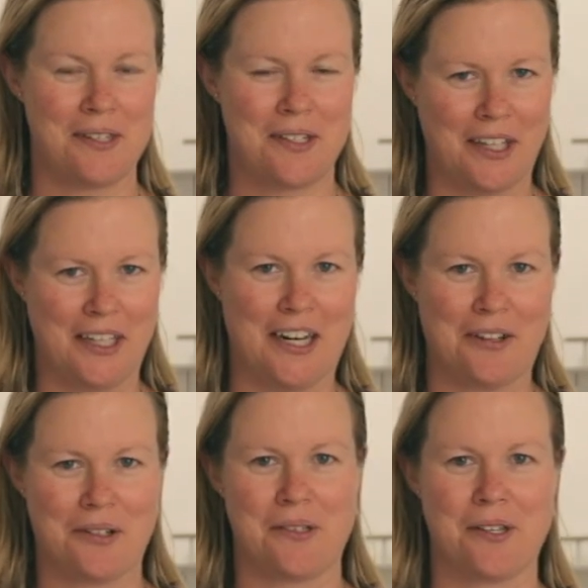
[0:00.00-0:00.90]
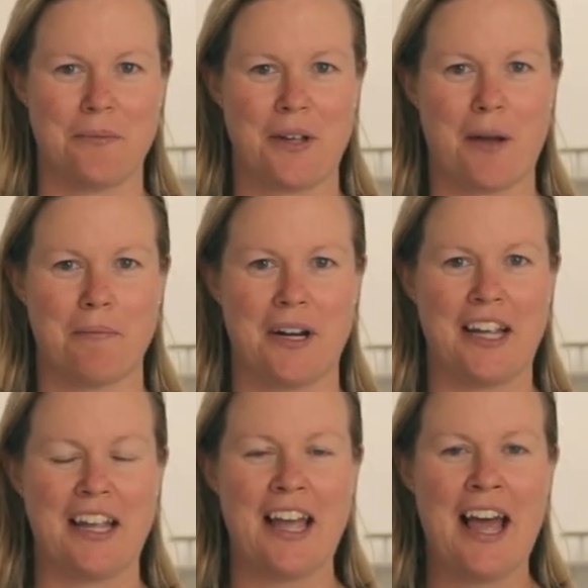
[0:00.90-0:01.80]
Australian Natural Soap
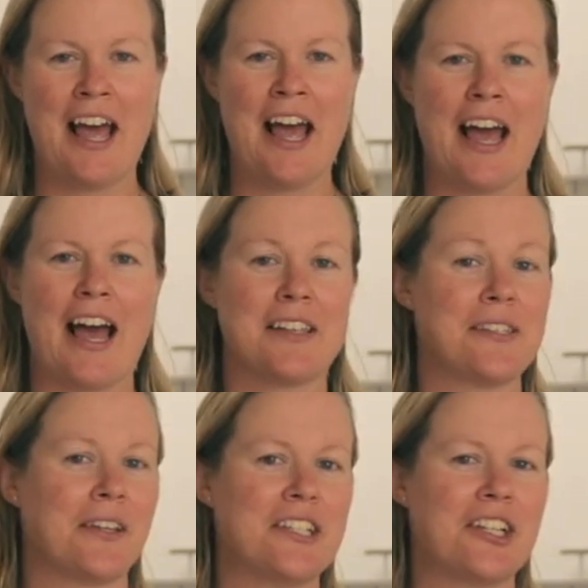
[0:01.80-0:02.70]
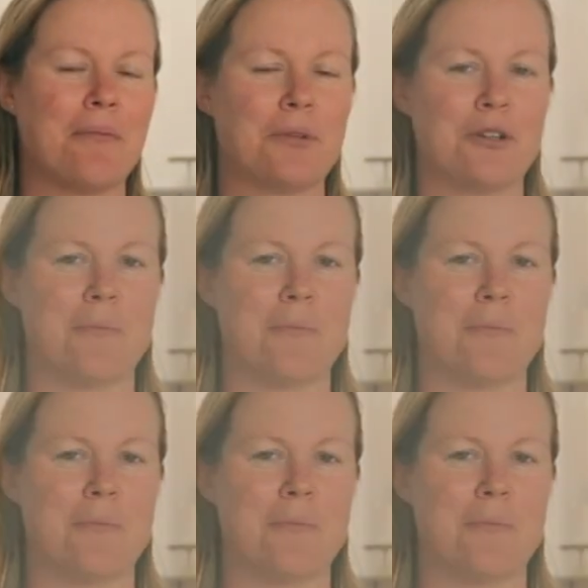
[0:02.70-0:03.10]
Company. Our solid shampoo